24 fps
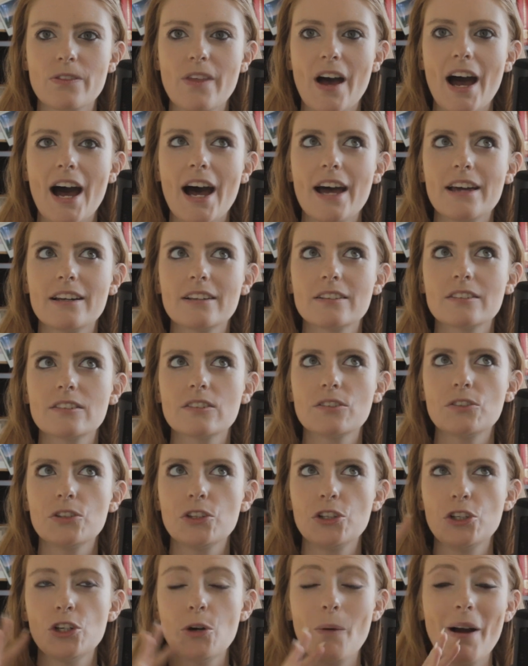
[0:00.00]
that
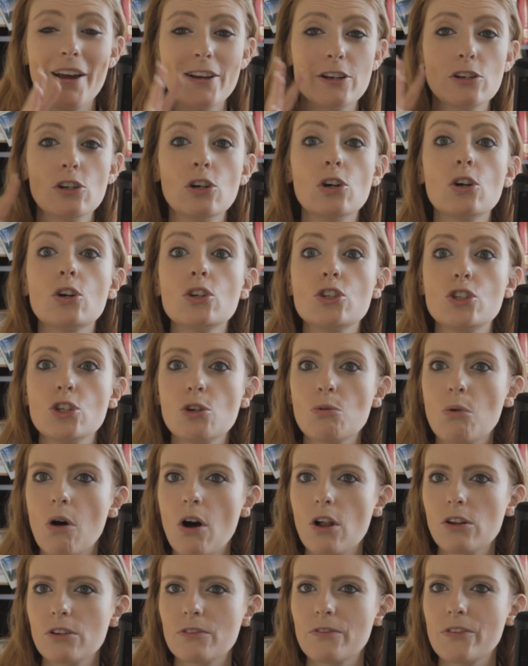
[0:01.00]
I could do
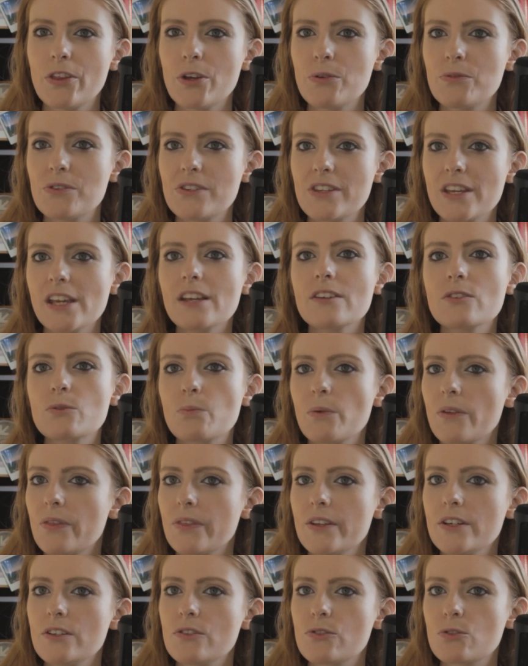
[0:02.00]
all of those things
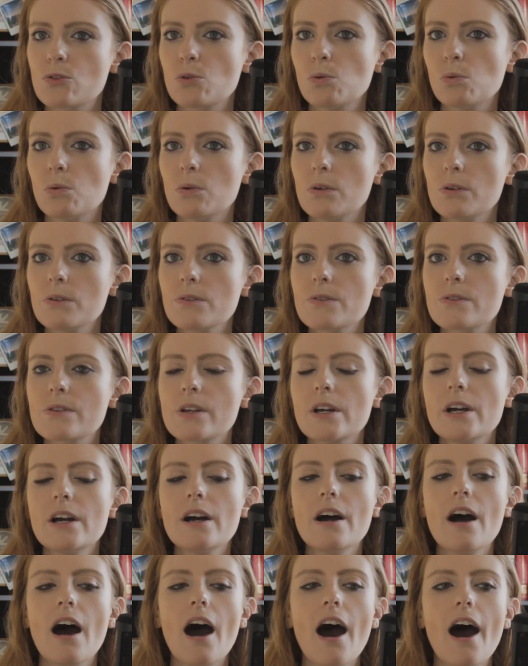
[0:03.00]
with these tools.
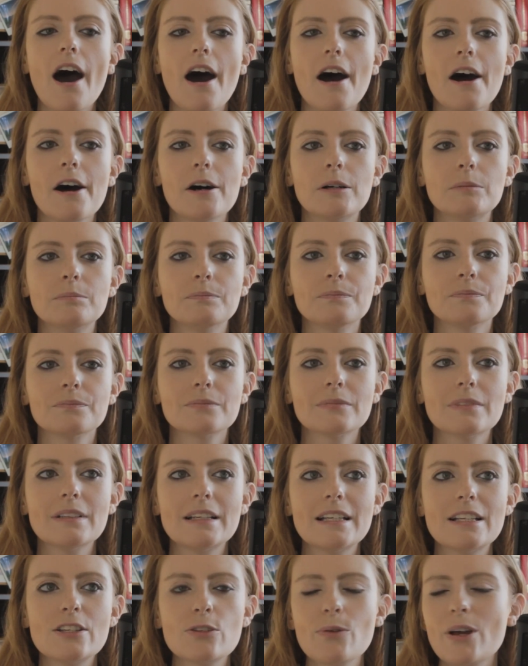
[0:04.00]

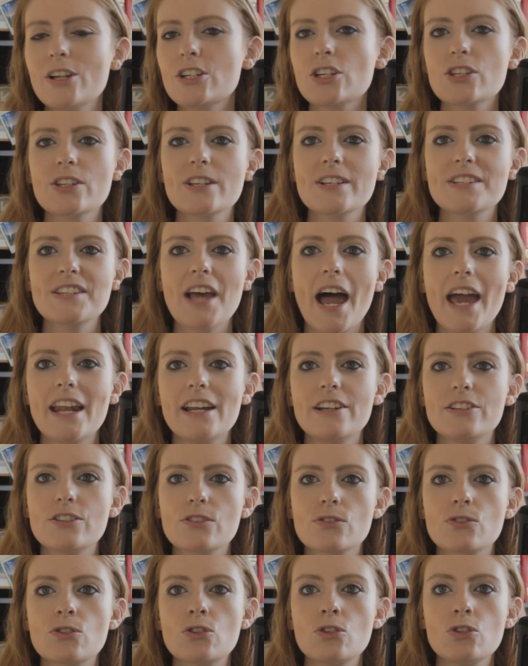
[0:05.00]
So I just decided
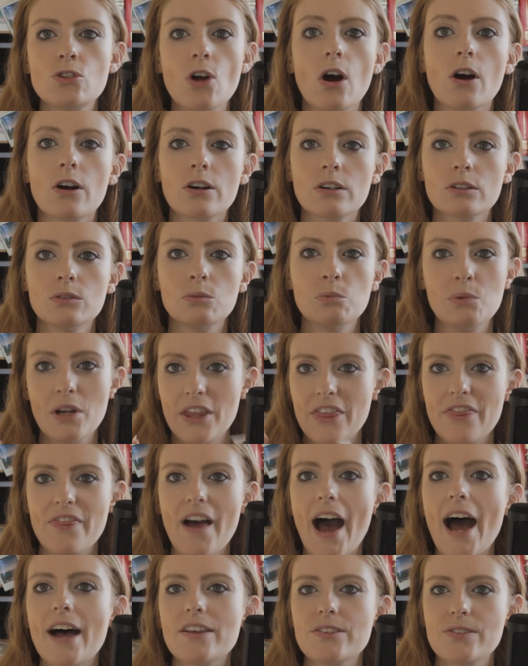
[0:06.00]
to start with
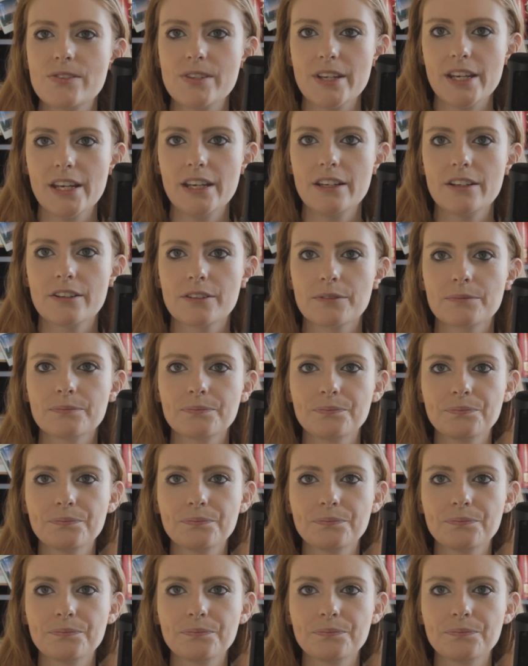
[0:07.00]
that scene.